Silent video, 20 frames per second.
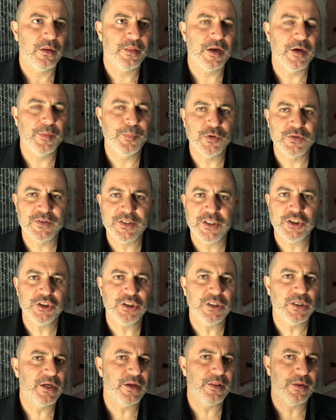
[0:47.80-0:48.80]
their
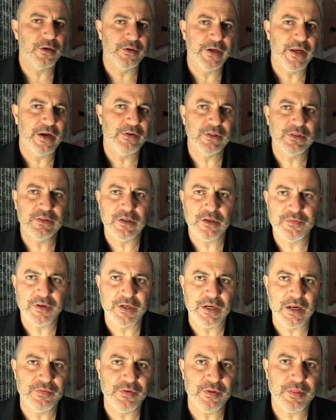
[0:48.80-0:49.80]
position, their narrative,
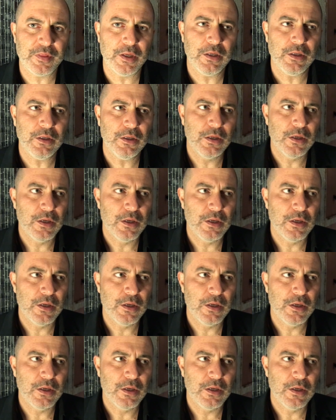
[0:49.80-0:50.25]
and everything.